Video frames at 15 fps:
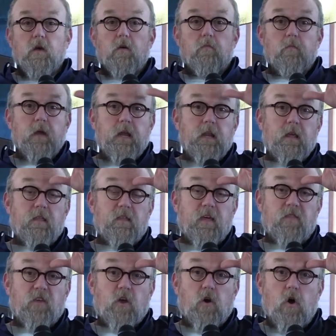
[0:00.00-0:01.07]
meaning
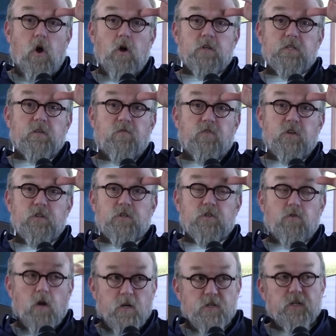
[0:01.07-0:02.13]
that the cost of
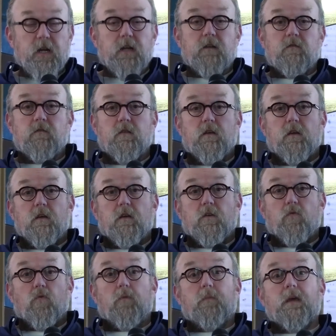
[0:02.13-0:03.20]
construction
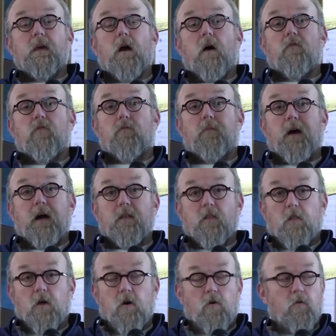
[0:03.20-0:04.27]
would be covered by the
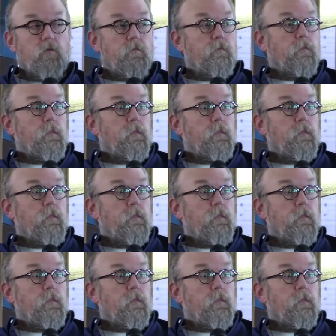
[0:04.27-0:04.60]
loan.